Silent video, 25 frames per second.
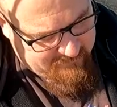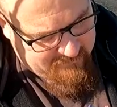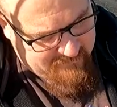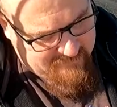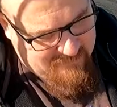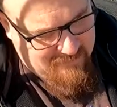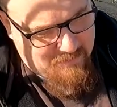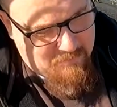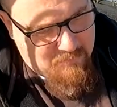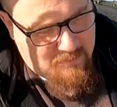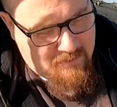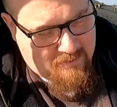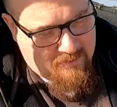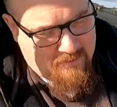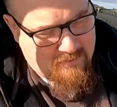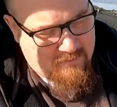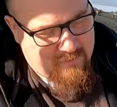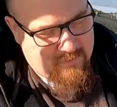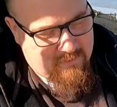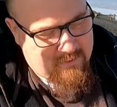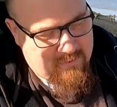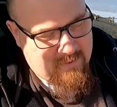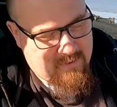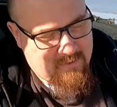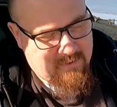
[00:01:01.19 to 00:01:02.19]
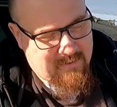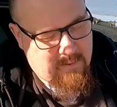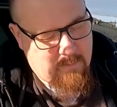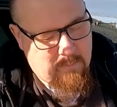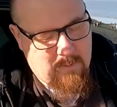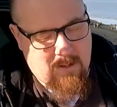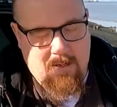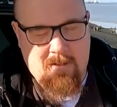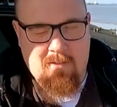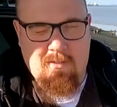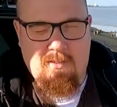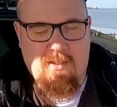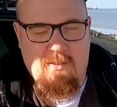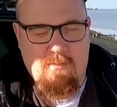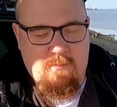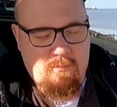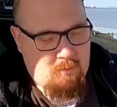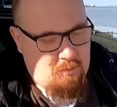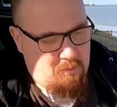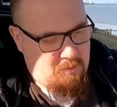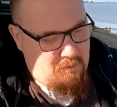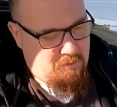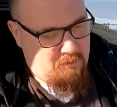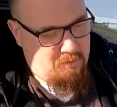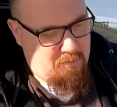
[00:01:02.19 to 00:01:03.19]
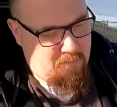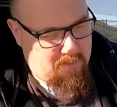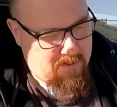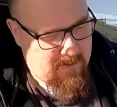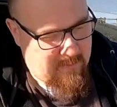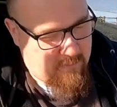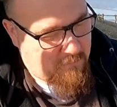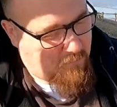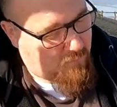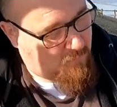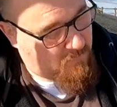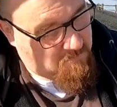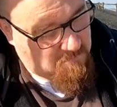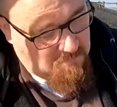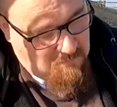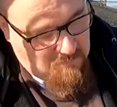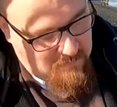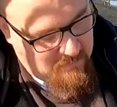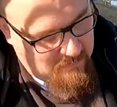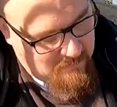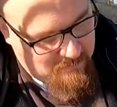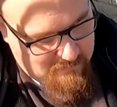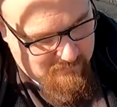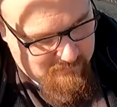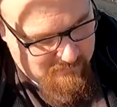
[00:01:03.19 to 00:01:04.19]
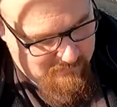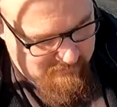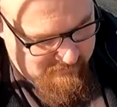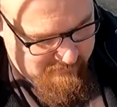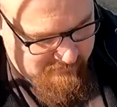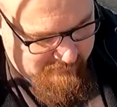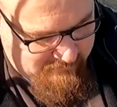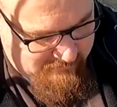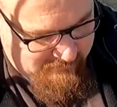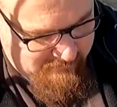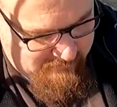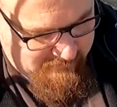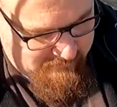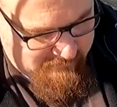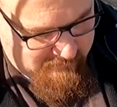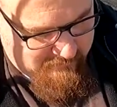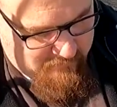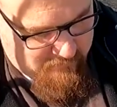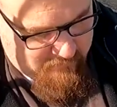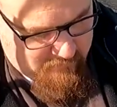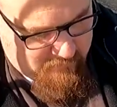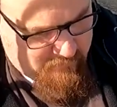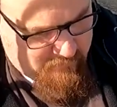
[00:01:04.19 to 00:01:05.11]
10 packets of seeds in a magazine, £43. I